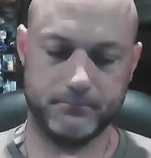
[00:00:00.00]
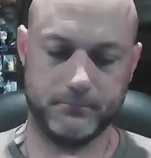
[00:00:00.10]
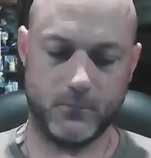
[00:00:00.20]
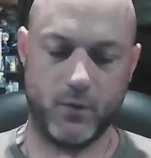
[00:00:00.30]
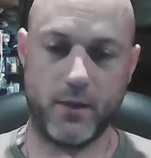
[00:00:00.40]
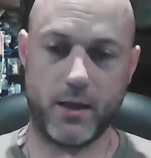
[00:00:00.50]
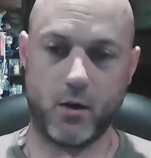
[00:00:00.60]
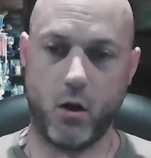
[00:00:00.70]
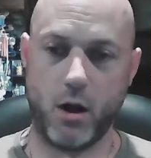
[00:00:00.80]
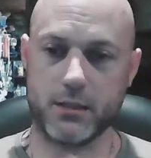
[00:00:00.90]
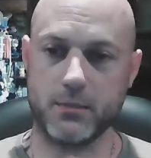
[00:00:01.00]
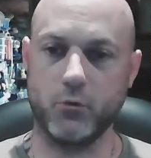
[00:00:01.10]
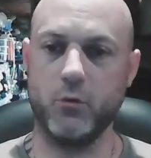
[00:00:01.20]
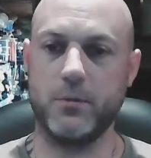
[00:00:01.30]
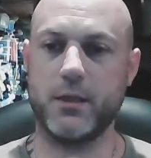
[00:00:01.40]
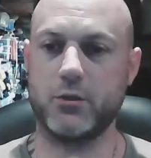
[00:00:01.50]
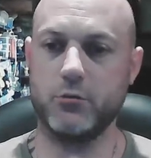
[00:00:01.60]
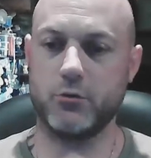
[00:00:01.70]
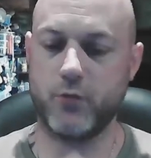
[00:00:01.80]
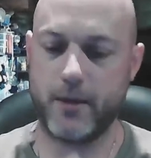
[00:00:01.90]
we've got an awesome group that
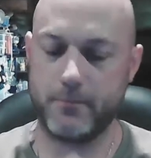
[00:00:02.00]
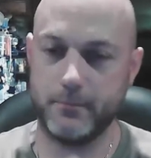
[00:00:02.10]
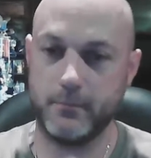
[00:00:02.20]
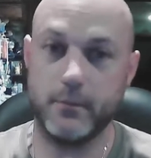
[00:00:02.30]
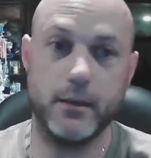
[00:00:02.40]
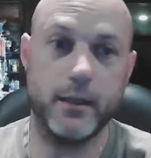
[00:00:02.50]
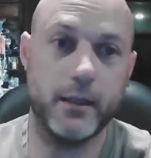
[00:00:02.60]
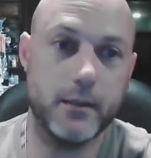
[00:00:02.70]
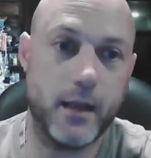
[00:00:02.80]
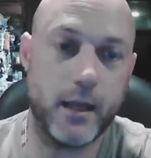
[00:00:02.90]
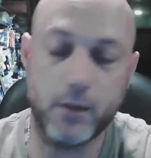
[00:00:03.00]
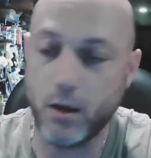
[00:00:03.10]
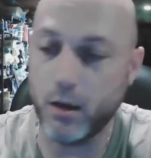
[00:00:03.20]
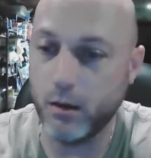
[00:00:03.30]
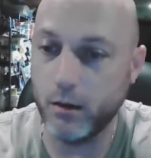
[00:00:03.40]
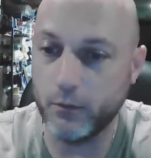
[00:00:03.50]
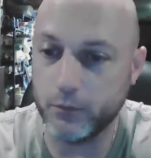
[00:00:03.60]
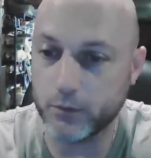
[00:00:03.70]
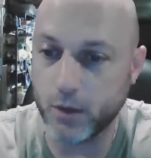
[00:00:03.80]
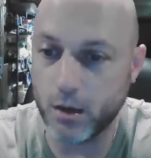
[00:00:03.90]
shoot trap and I love
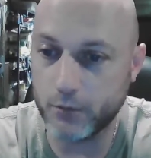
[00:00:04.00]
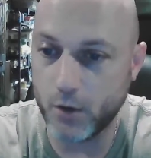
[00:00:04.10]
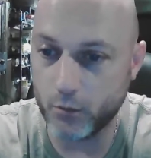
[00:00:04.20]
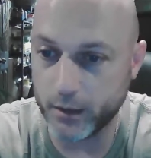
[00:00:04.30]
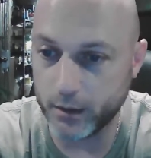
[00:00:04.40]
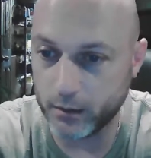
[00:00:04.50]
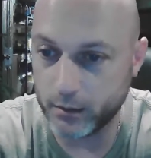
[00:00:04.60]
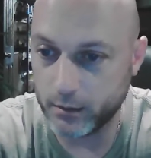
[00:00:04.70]
going there.